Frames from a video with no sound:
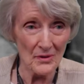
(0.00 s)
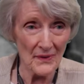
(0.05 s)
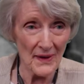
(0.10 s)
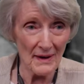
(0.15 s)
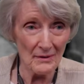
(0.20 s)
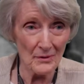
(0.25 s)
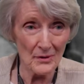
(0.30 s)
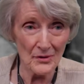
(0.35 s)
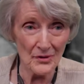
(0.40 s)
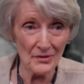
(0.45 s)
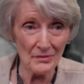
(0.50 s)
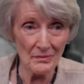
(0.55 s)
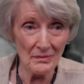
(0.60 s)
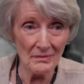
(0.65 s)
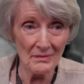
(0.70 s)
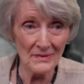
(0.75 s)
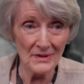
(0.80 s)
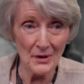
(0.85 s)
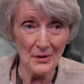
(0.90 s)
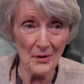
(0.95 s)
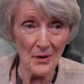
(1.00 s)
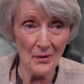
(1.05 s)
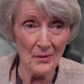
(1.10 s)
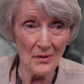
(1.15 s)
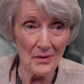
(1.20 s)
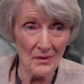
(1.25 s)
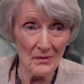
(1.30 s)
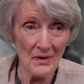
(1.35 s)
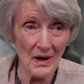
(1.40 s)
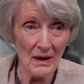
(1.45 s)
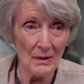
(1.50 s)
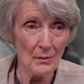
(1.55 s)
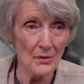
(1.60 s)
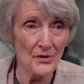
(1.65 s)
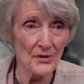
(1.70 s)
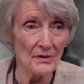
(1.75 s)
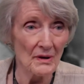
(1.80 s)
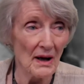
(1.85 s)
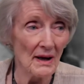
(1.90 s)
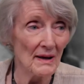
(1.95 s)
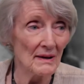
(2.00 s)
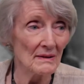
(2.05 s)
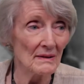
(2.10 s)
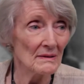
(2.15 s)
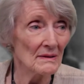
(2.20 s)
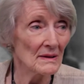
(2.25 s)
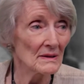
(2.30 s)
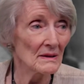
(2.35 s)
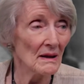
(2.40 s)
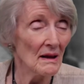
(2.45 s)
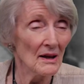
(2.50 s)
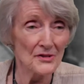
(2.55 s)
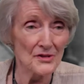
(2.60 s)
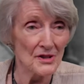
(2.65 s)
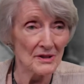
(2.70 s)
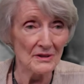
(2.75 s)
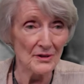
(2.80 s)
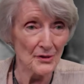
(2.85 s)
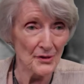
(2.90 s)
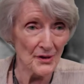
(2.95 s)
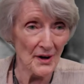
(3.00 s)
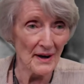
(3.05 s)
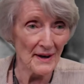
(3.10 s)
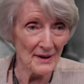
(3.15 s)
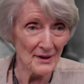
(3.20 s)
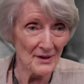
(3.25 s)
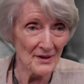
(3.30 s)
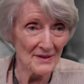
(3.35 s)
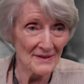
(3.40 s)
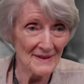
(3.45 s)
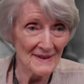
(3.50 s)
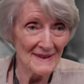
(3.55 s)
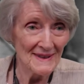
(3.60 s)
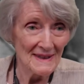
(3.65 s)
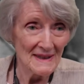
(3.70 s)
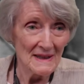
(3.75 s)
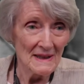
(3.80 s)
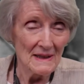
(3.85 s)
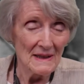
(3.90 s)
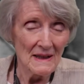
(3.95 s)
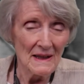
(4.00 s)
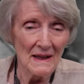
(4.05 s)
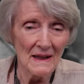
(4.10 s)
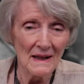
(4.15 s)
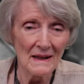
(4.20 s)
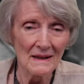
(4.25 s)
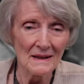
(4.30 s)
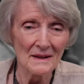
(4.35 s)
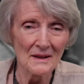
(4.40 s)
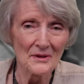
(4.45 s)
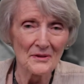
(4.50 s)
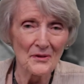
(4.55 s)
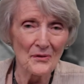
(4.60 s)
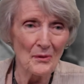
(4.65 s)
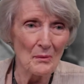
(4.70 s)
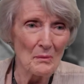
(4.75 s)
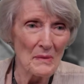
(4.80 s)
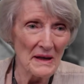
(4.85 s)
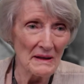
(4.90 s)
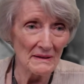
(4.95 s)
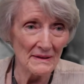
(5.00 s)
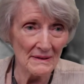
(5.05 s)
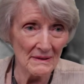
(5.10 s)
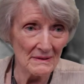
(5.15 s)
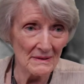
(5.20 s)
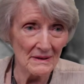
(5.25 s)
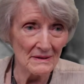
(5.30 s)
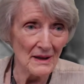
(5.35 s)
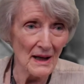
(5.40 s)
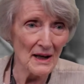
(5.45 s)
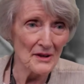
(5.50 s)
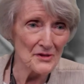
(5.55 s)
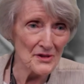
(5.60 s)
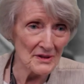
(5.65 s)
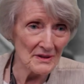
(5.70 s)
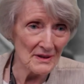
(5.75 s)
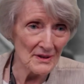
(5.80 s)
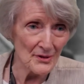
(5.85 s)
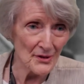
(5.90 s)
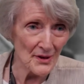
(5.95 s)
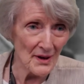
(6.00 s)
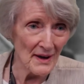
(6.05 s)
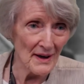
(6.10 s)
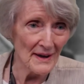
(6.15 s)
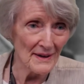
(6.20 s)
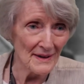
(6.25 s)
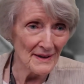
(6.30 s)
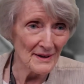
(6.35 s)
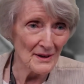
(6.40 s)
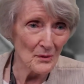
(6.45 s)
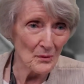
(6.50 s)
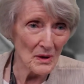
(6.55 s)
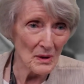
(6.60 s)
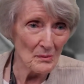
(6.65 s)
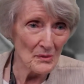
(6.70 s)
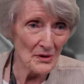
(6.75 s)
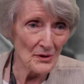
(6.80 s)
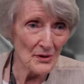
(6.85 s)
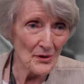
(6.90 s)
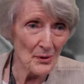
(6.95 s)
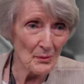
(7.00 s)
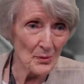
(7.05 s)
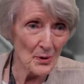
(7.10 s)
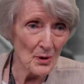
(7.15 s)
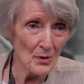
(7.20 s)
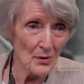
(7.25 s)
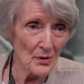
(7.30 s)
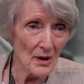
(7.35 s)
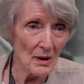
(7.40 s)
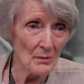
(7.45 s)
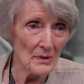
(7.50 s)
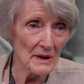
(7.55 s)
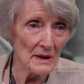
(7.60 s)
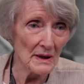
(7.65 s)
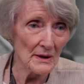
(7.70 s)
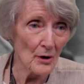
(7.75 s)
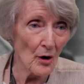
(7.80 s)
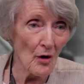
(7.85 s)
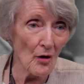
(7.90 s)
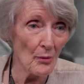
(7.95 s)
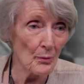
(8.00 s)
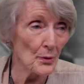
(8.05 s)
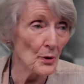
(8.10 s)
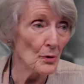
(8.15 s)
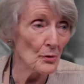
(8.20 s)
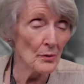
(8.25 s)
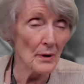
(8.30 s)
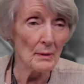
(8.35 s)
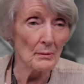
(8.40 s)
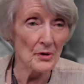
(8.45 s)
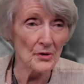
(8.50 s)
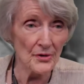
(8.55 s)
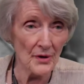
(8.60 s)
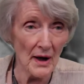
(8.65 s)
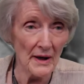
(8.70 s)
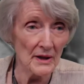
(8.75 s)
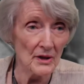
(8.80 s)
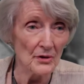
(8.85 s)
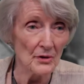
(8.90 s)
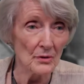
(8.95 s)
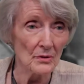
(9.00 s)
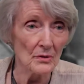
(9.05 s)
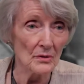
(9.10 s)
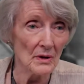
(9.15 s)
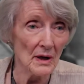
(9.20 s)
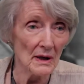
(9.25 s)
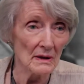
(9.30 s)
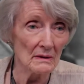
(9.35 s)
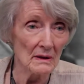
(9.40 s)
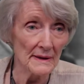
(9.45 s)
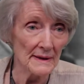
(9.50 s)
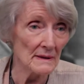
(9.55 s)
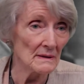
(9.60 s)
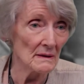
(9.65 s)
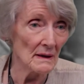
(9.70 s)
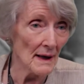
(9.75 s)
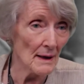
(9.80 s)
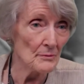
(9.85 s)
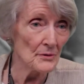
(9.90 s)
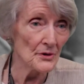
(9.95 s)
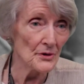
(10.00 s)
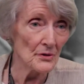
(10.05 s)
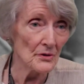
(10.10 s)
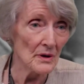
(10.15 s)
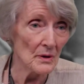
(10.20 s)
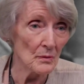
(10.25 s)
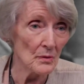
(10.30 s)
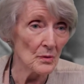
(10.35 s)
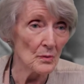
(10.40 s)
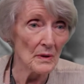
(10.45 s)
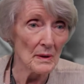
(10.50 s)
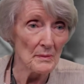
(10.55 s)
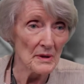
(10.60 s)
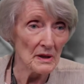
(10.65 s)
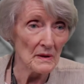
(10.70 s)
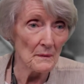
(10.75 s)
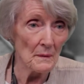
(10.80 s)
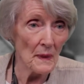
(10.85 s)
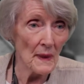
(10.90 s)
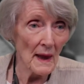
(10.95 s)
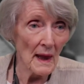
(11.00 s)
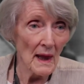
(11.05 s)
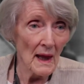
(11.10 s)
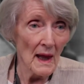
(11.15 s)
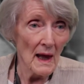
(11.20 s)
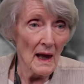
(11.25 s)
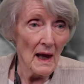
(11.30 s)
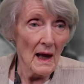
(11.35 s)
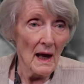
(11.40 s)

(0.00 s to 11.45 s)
That was you know I was not a logic designer. Uh, the men did the logic design and the women did the programming. And all the programmers I knew at Lincoln Laboratory were women. Hmm.